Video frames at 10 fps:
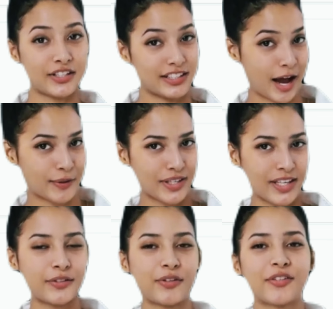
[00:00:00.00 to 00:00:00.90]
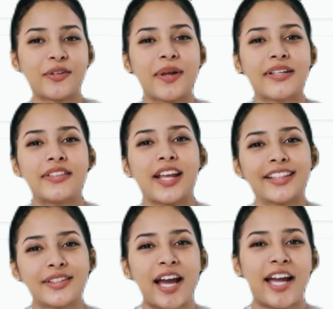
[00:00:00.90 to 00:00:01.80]
now we can review what's
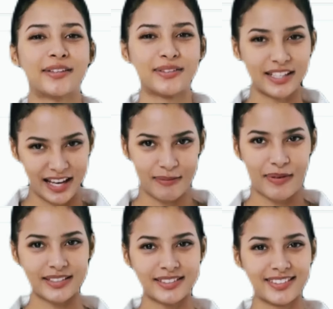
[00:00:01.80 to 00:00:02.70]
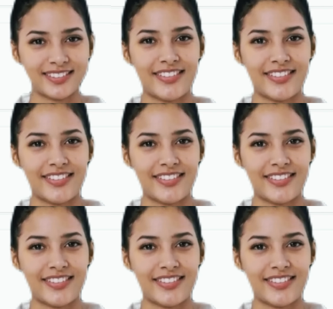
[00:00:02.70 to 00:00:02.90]
inside of the database.